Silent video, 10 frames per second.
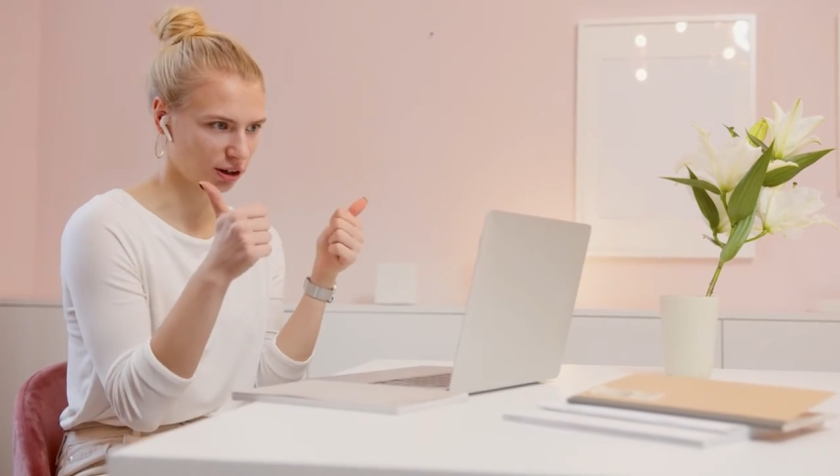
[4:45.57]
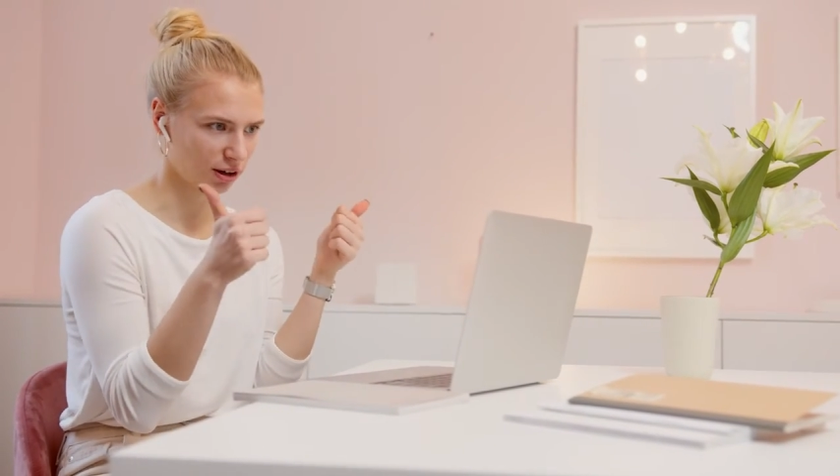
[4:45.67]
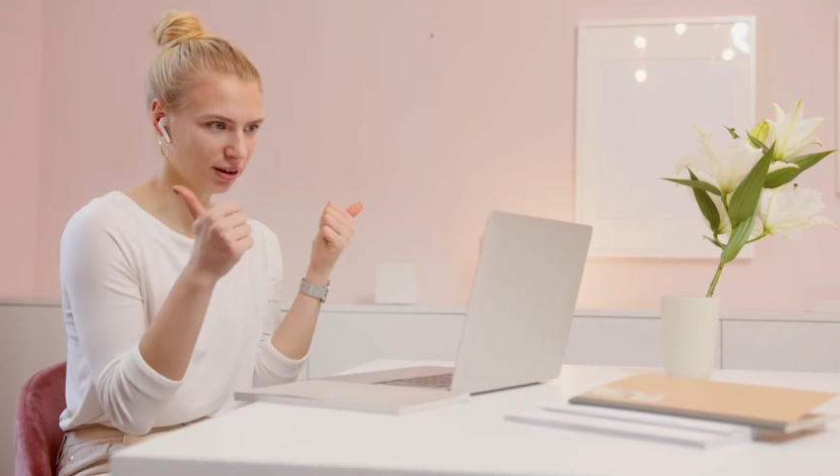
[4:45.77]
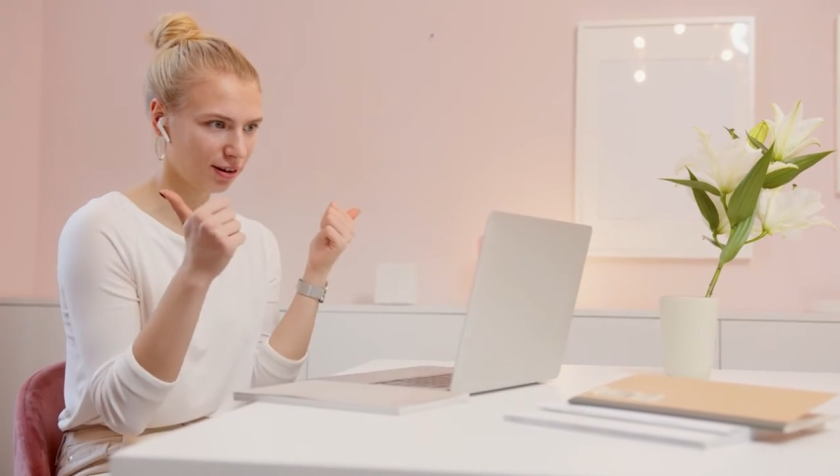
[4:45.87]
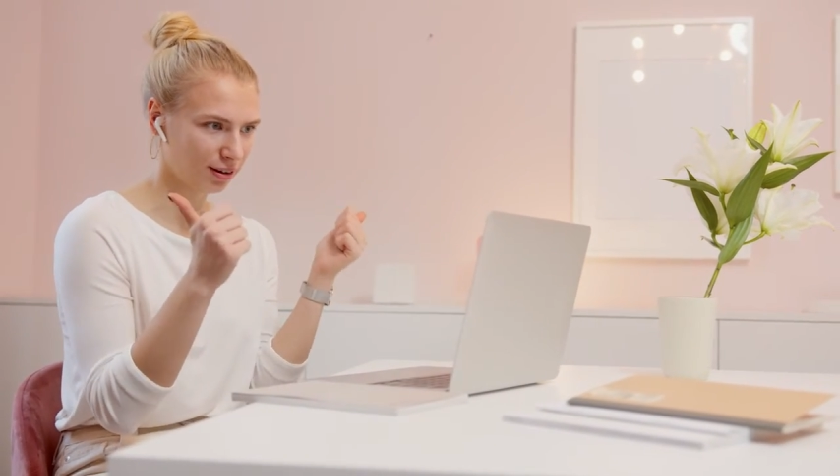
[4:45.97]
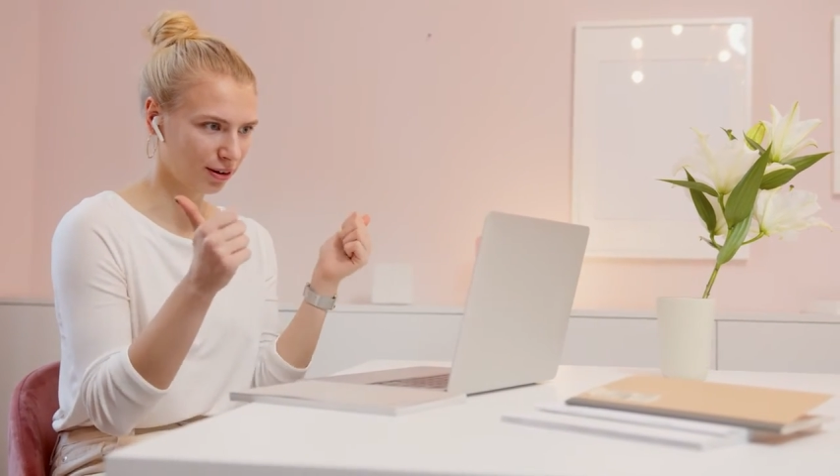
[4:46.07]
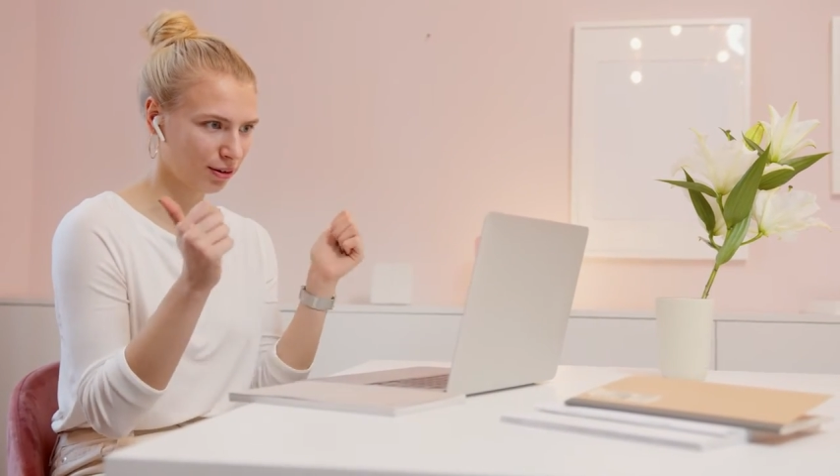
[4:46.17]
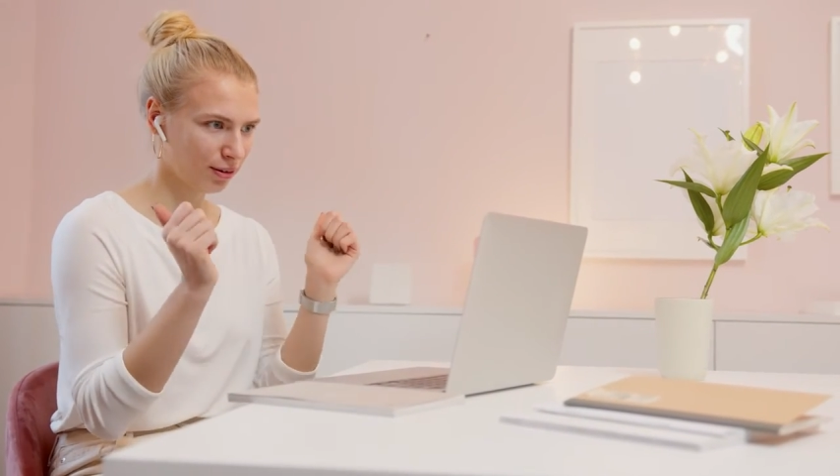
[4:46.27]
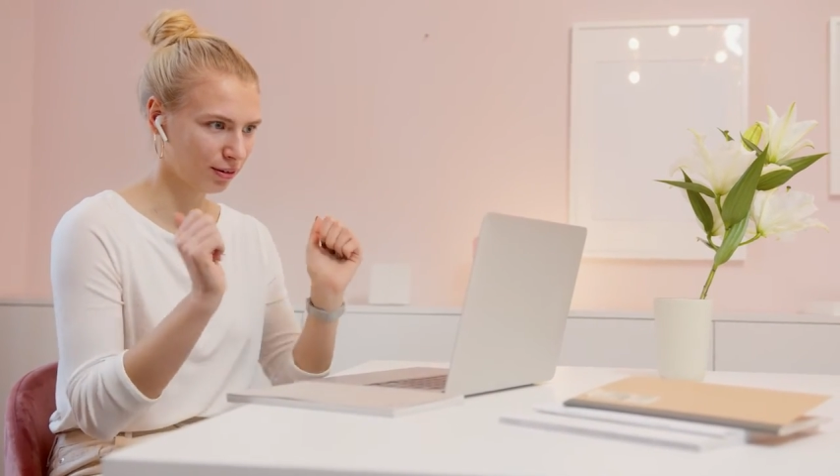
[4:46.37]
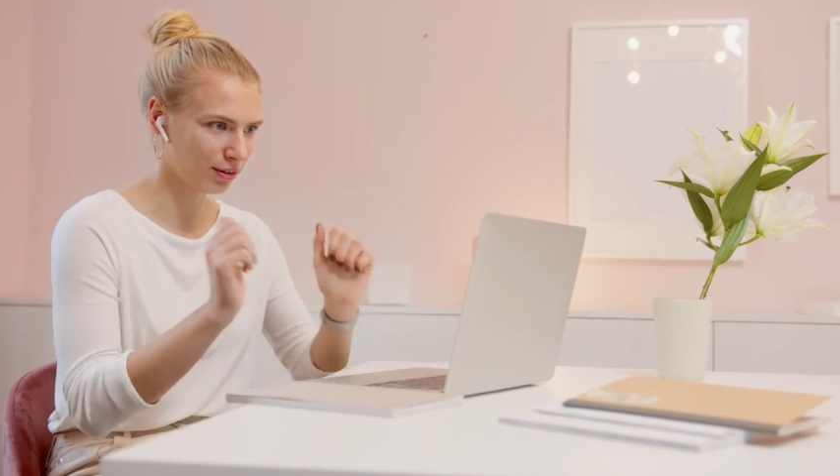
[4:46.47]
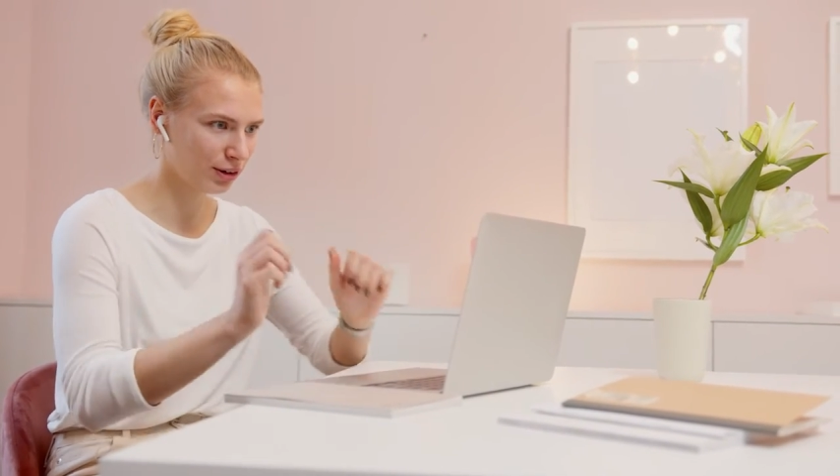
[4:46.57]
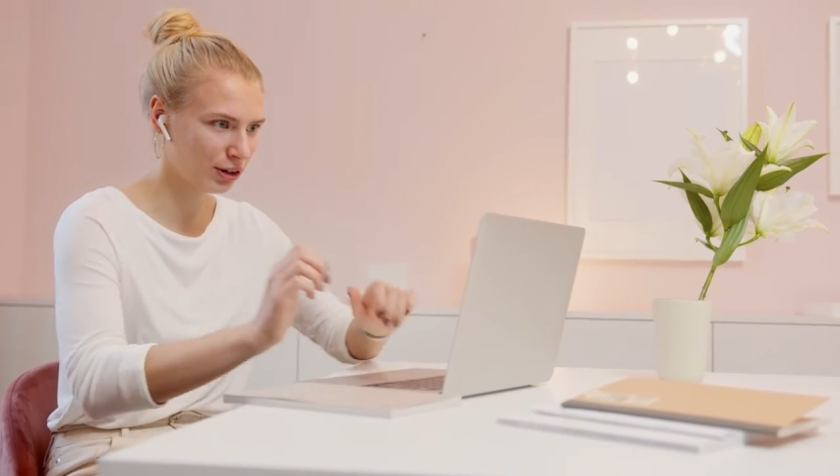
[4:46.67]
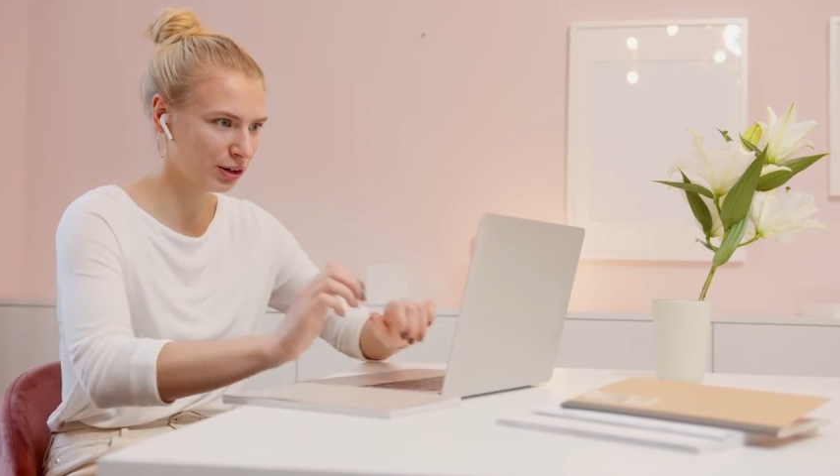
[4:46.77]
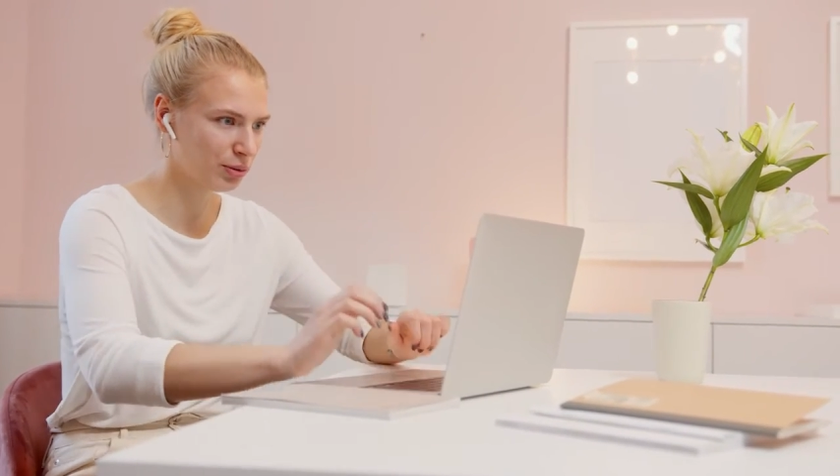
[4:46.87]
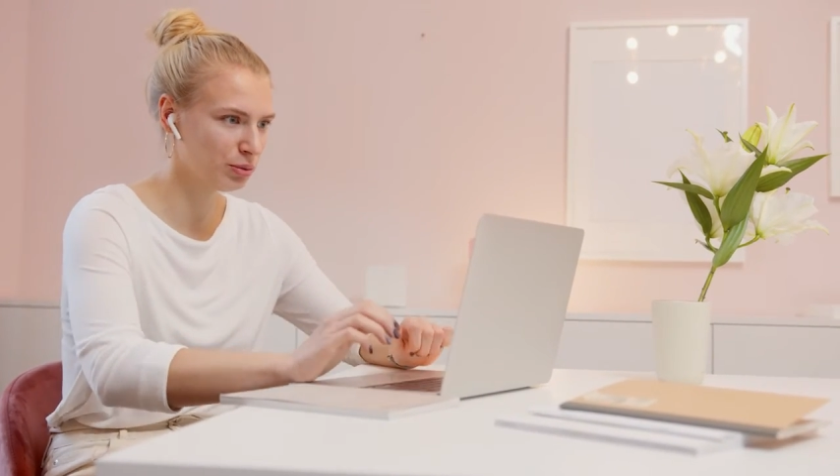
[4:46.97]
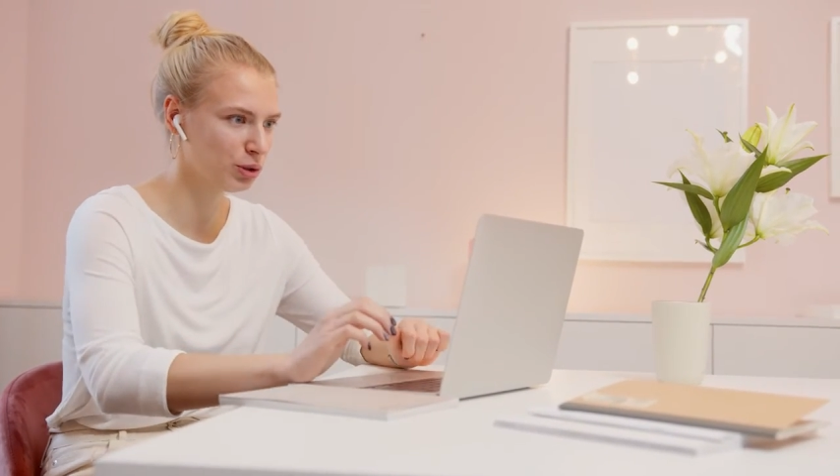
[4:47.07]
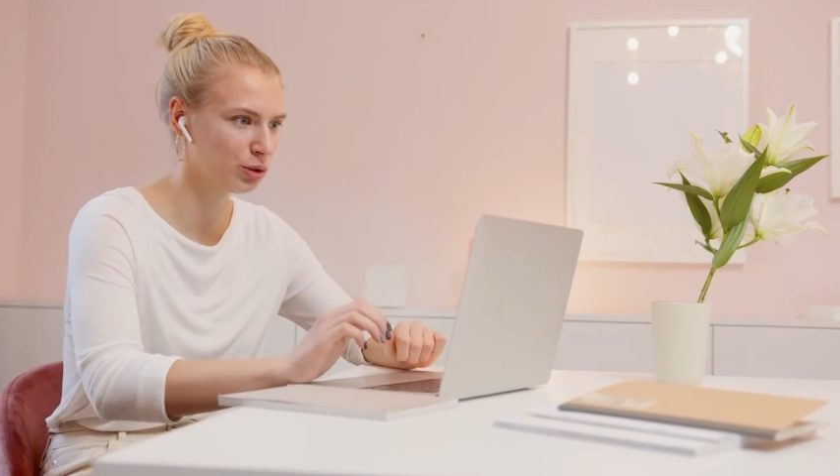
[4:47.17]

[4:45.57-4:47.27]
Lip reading: are, but what a